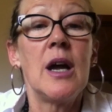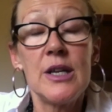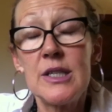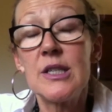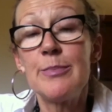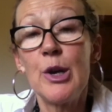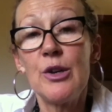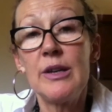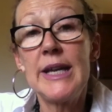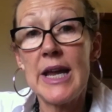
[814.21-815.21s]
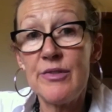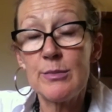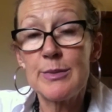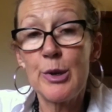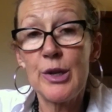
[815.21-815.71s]
I used to smoke, gave
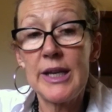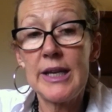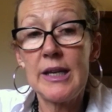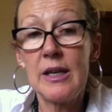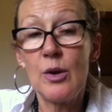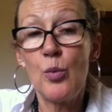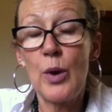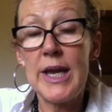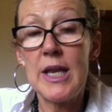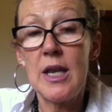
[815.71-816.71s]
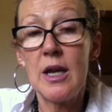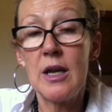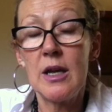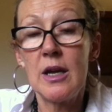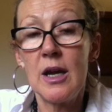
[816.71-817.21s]
up smoking when
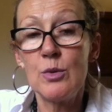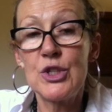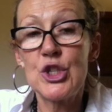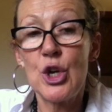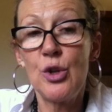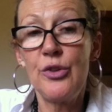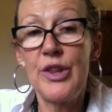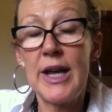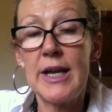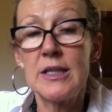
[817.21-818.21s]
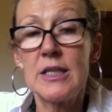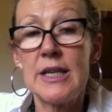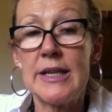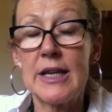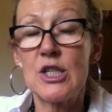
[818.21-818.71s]
I was told that
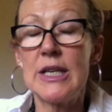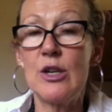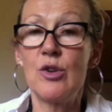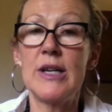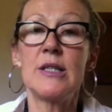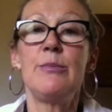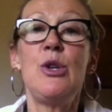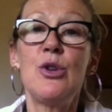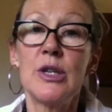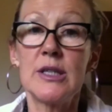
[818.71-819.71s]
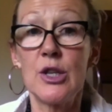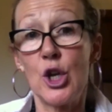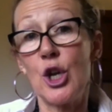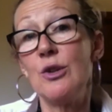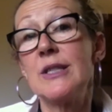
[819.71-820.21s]
it actually creates a mucus
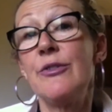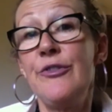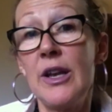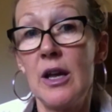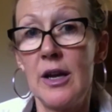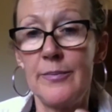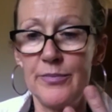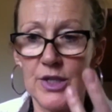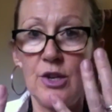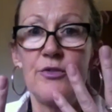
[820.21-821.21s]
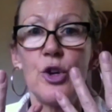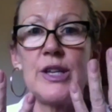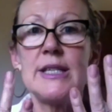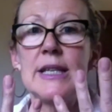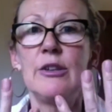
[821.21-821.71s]
that coats the villi. So you've got
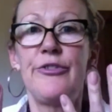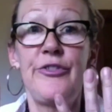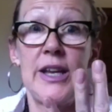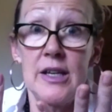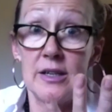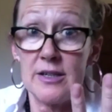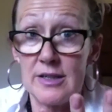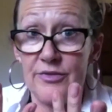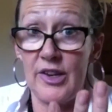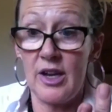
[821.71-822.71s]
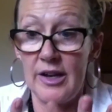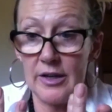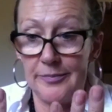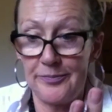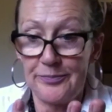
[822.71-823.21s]
these little fingers, if you like,